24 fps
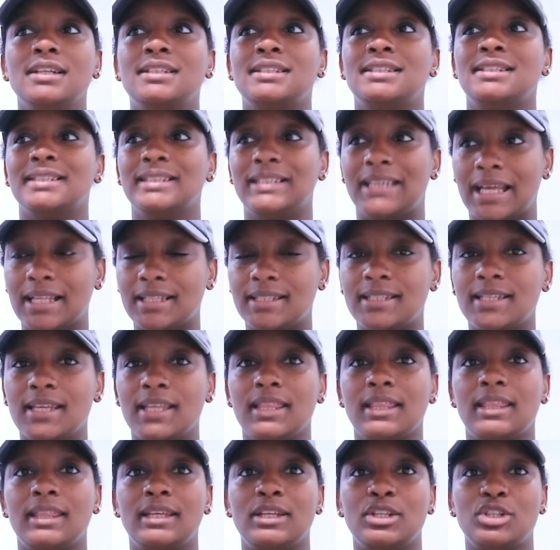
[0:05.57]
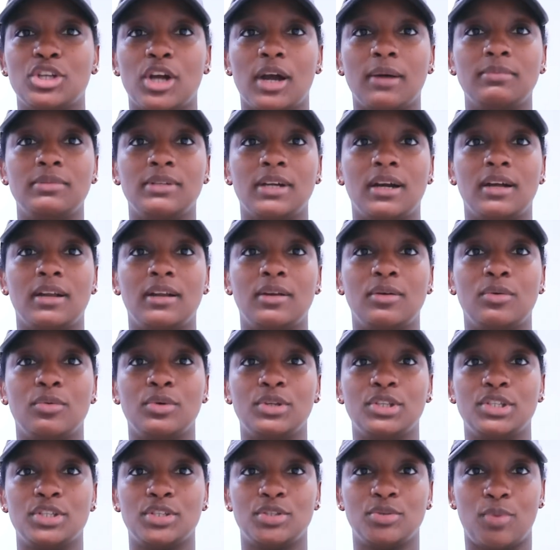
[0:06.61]
to get the job done,
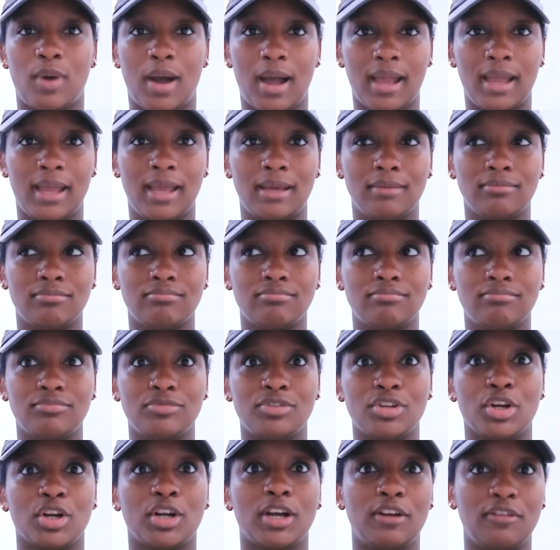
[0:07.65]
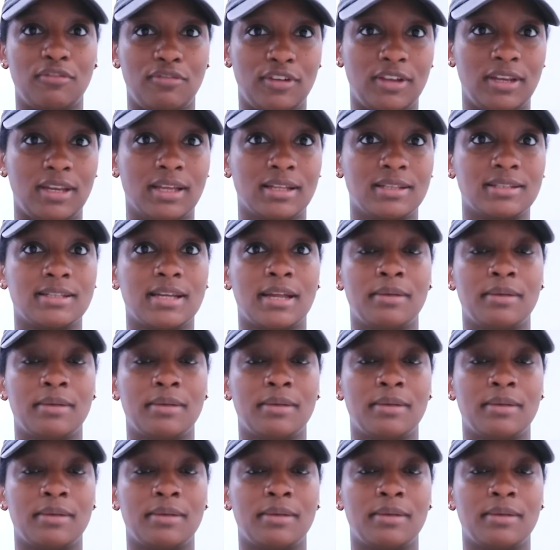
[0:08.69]
which is why they're convenient.